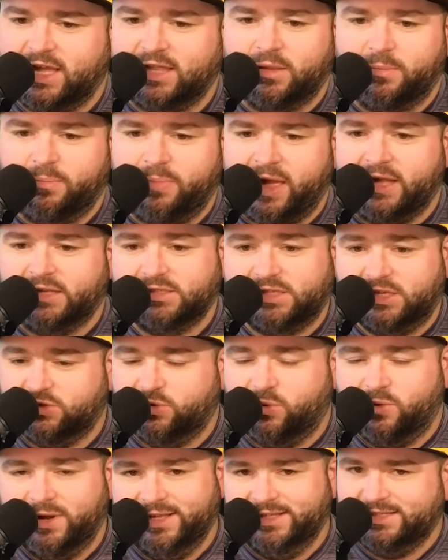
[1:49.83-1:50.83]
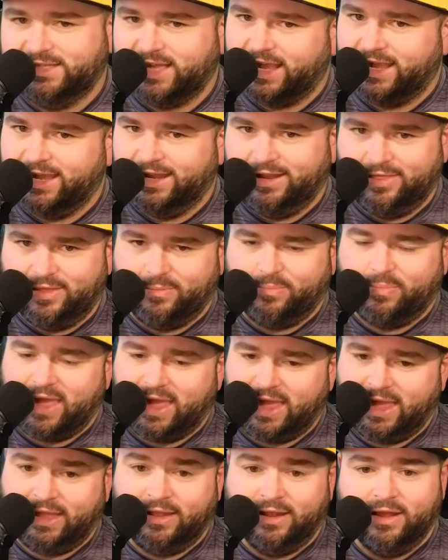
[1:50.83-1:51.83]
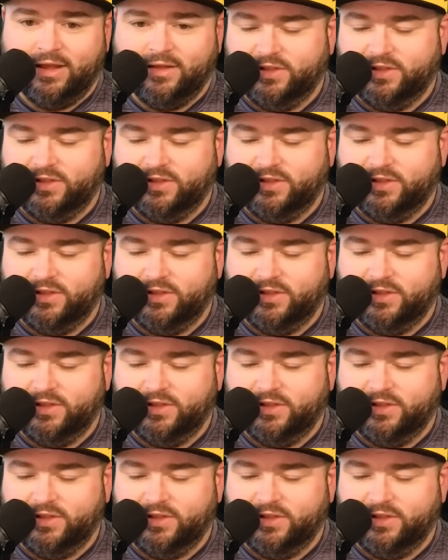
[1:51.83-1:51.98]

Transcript: at the basket, 22nd in the paint.